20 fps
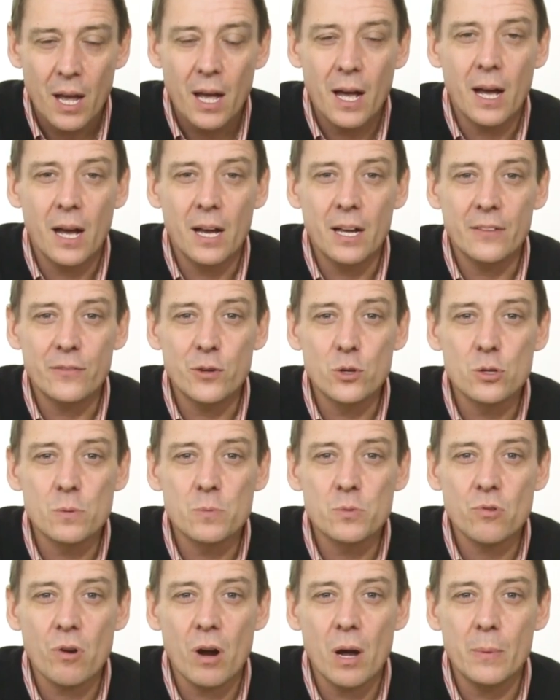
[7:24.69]
If you
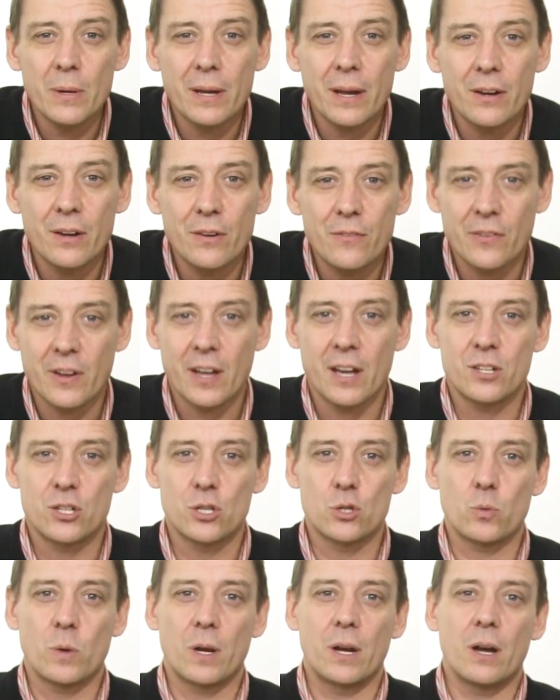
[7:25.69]
subscribe, you get
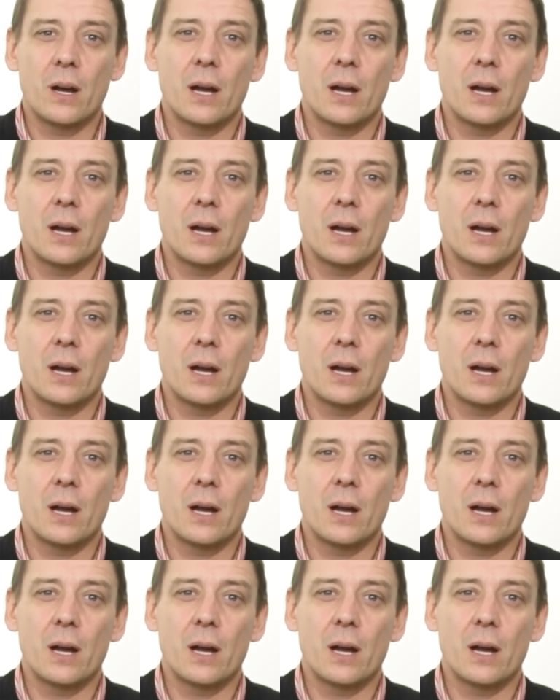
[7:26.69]
notifications when